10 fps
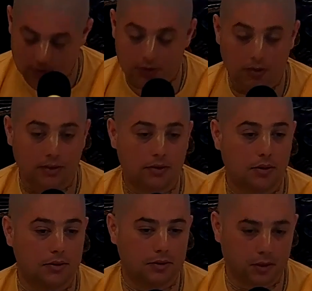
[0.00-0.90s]
your duty
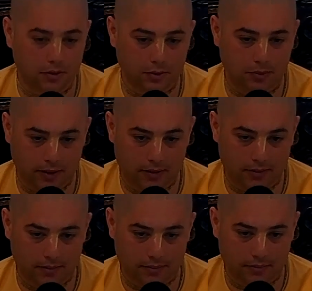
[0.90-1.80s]
to excuse me.
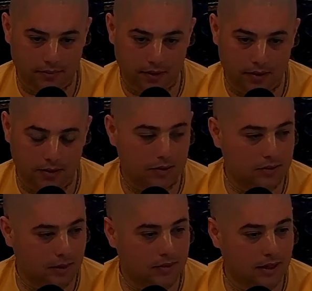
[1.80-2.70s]
So
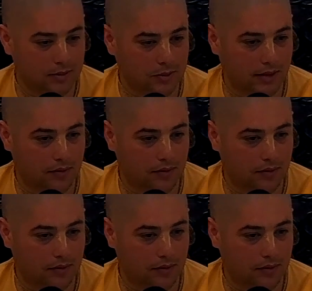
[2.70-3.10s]
sometimes we